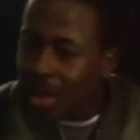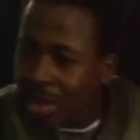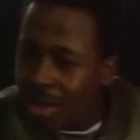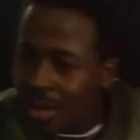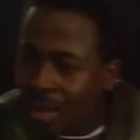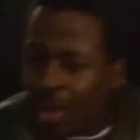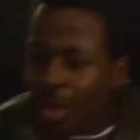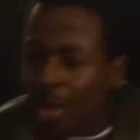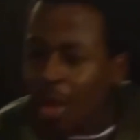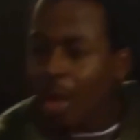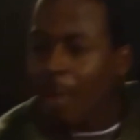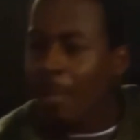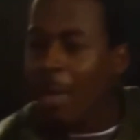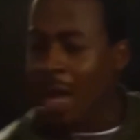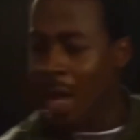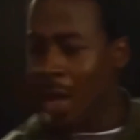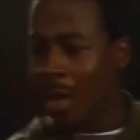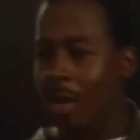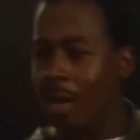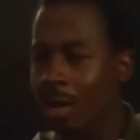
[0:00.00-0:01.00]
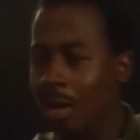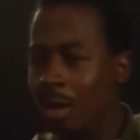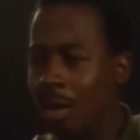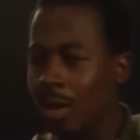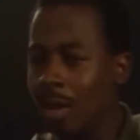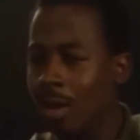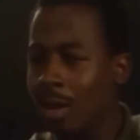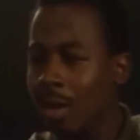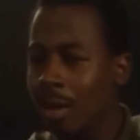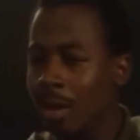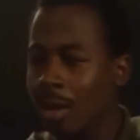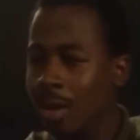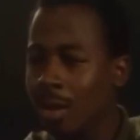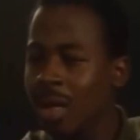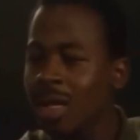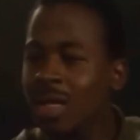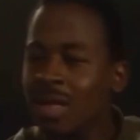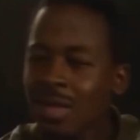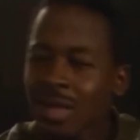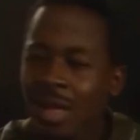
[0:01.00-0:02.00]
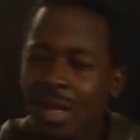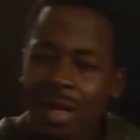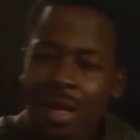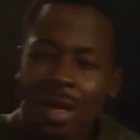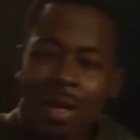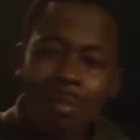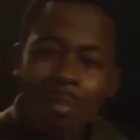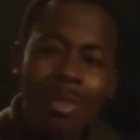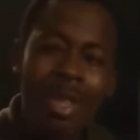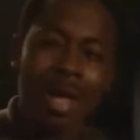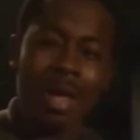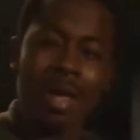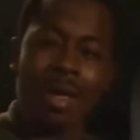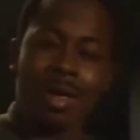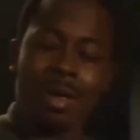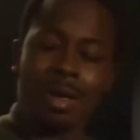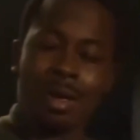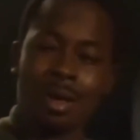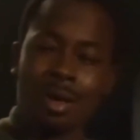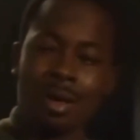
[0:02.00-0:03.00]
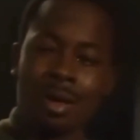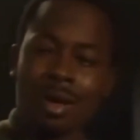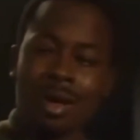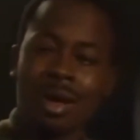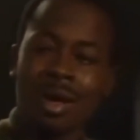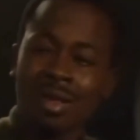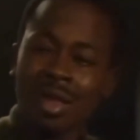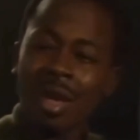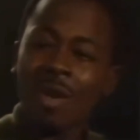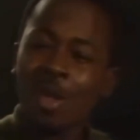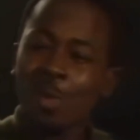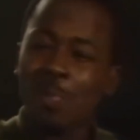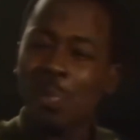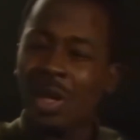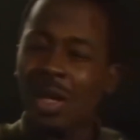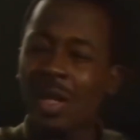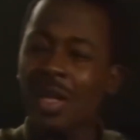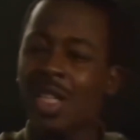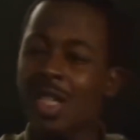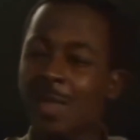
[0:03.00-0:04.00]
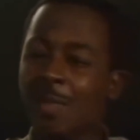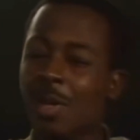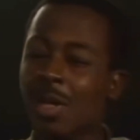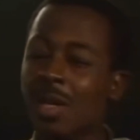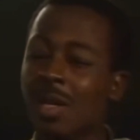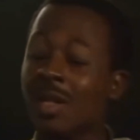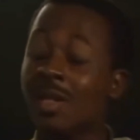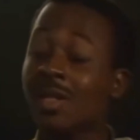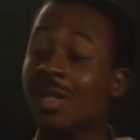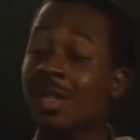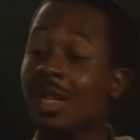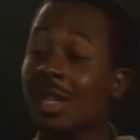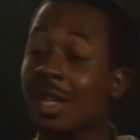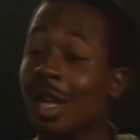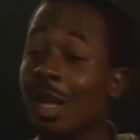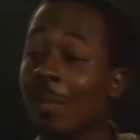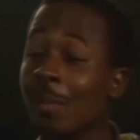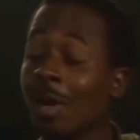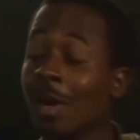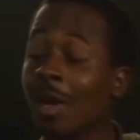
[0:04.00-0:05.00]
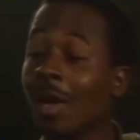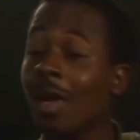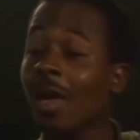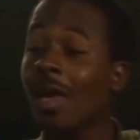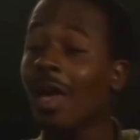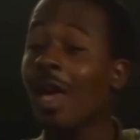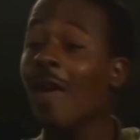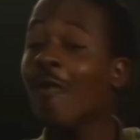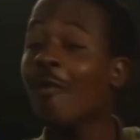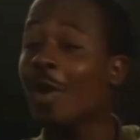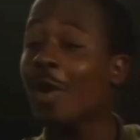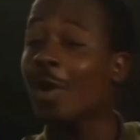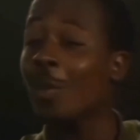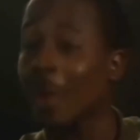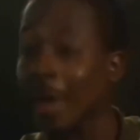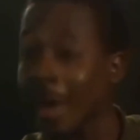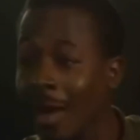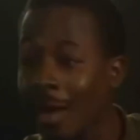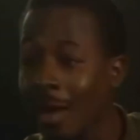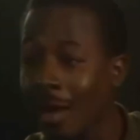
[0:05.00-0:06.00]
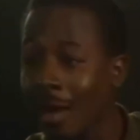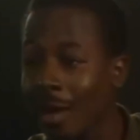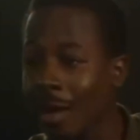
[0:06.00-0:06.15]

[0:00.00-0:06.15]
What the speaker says: They seek him here, they seek him there. Those policemen seek him everywhere.